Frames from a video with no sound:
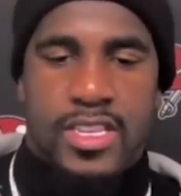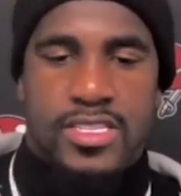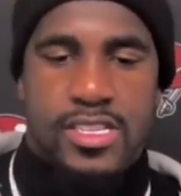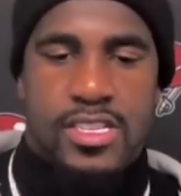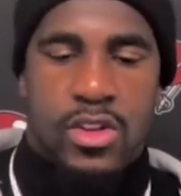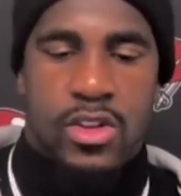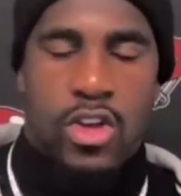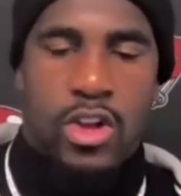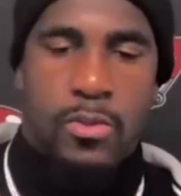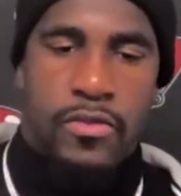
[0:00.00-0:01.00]
It's an
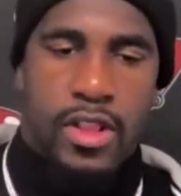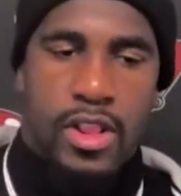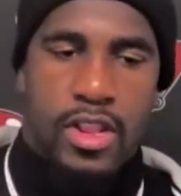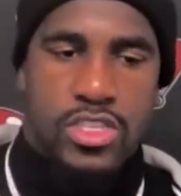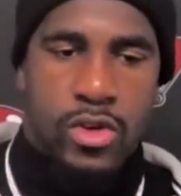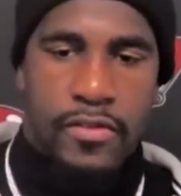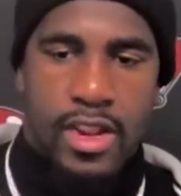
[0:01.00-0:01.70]
incredible feeling. It's a great